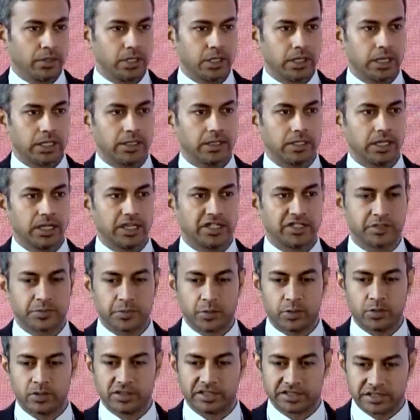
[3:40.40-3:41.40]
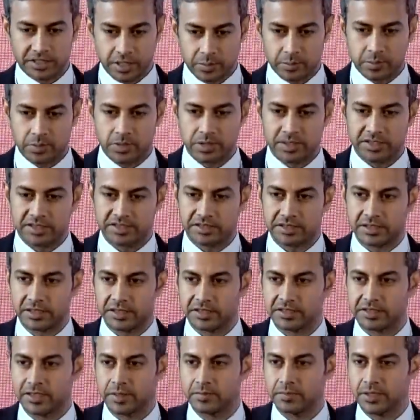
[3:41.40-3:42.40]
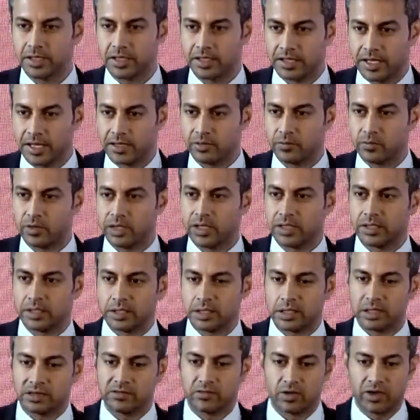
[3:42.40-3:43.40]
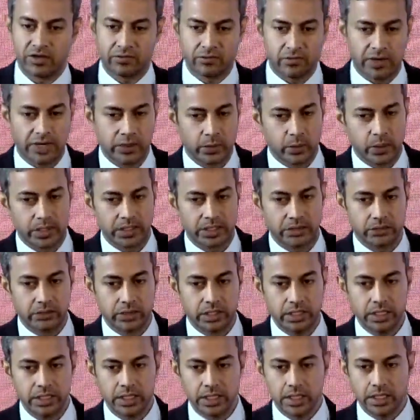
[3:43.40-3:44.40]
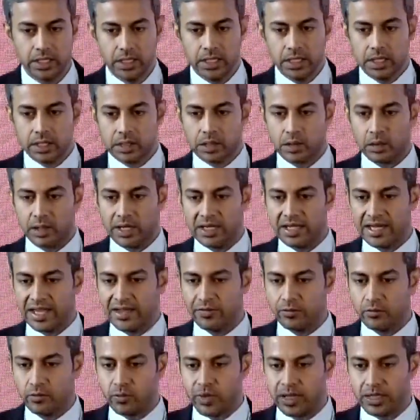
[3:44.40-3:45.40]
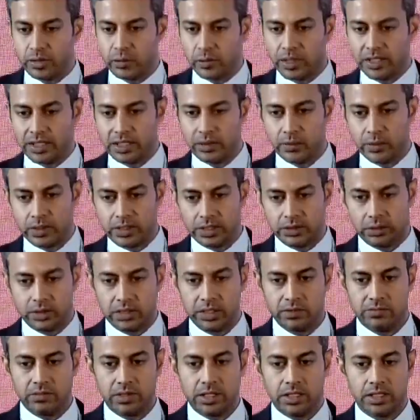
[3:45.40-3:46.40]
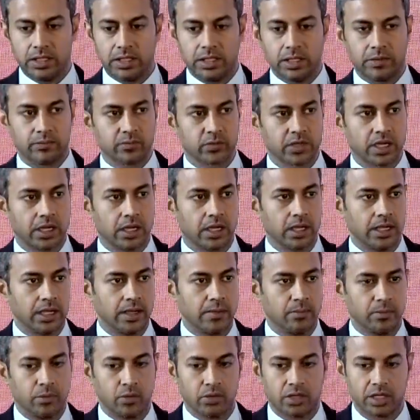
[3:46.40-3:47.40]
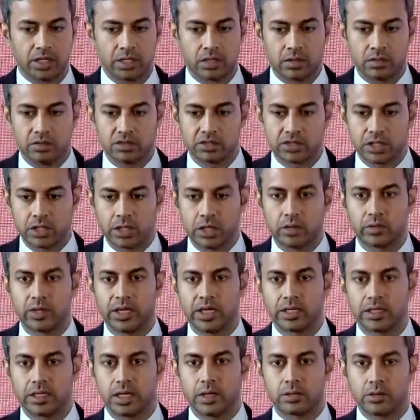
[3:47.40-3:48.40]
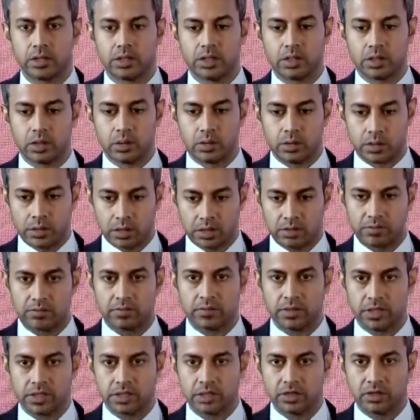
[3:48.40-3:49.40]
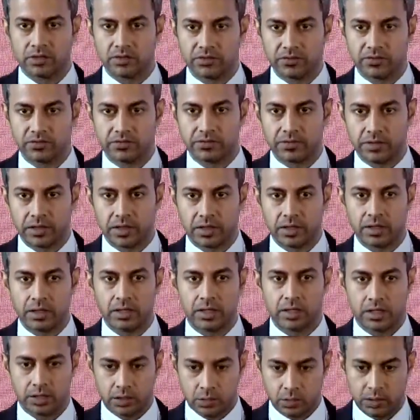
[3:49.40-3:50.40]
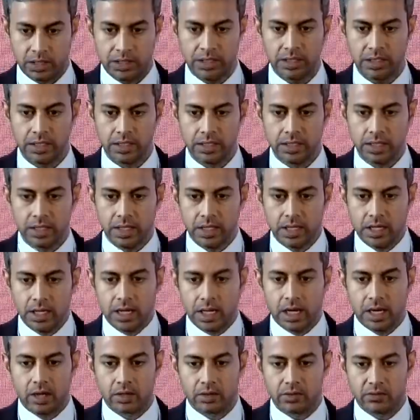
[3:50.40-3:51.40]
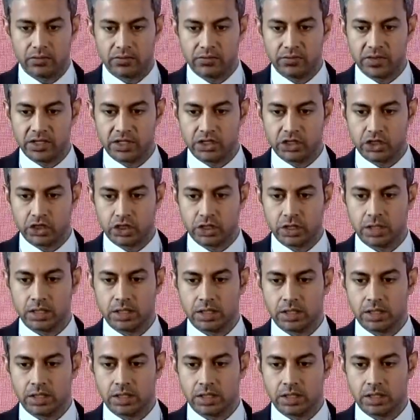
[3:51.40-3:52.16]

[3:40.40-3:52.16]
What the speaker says: and the exports numbers is something that this is for FY23. So in FY2023, we imported close to around 8,000 crores worth of tooling, out of which